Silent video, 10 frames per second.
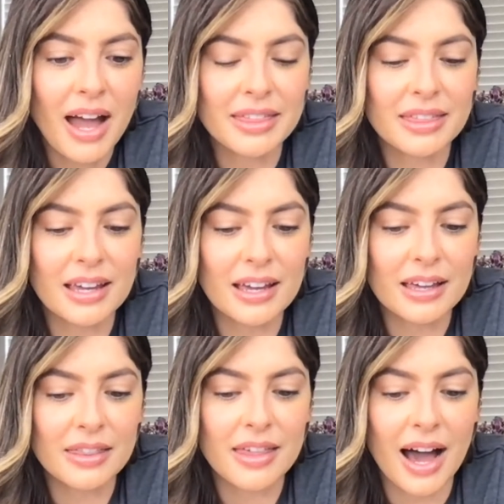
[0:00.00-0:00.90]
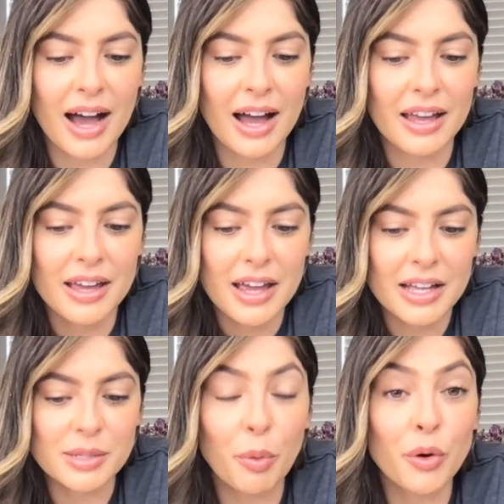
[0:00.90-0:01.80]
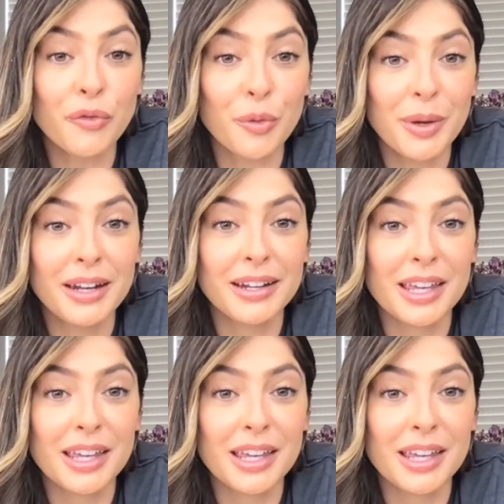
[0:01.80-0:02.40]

I think that it's important for me